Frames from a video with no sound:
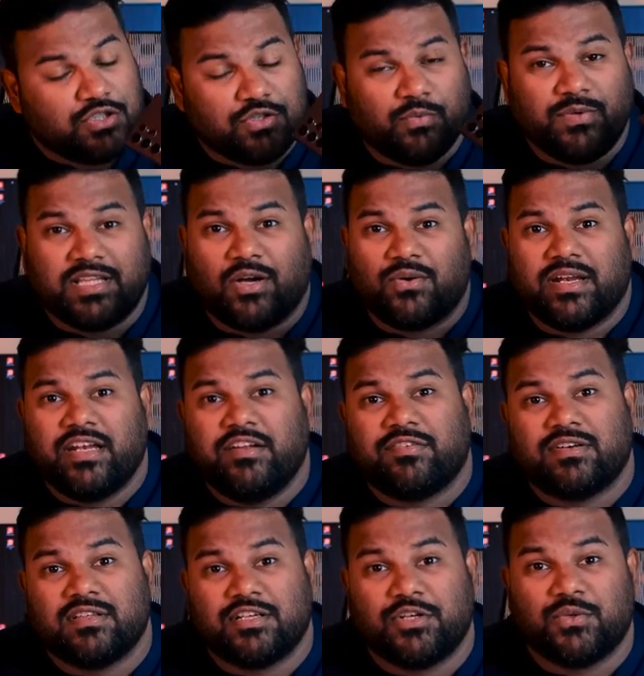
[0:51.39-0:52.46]
So without any
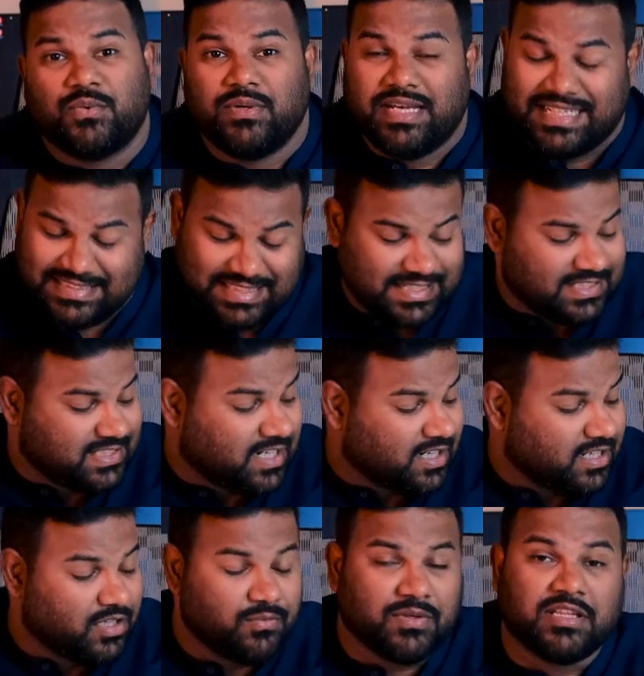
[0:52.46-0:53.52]
further ado, let's get
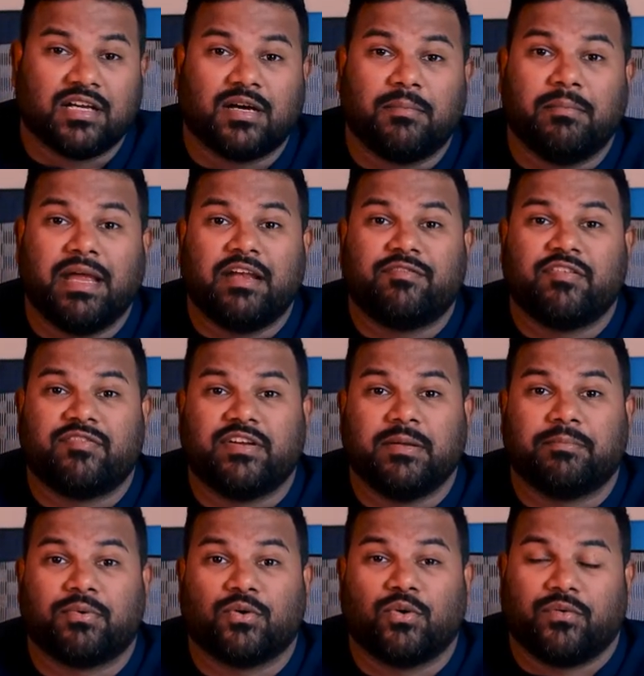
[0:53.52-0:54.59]
started with the Mate 50
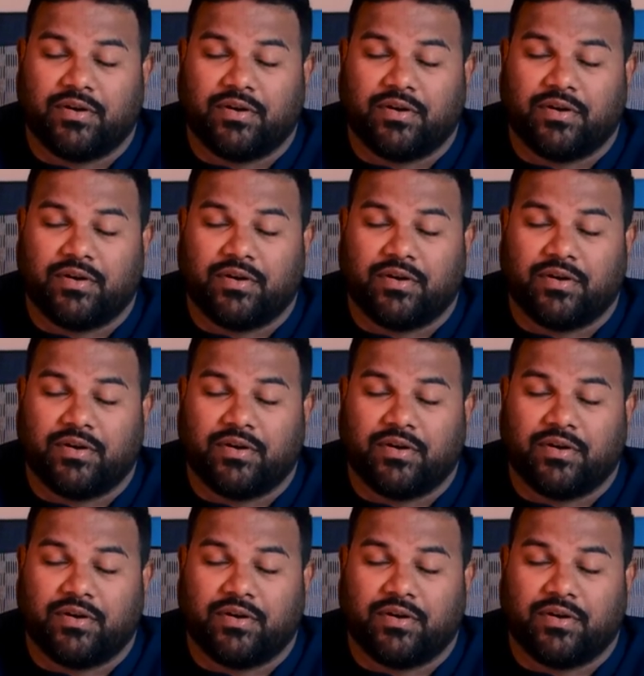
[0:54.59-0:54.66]
Pro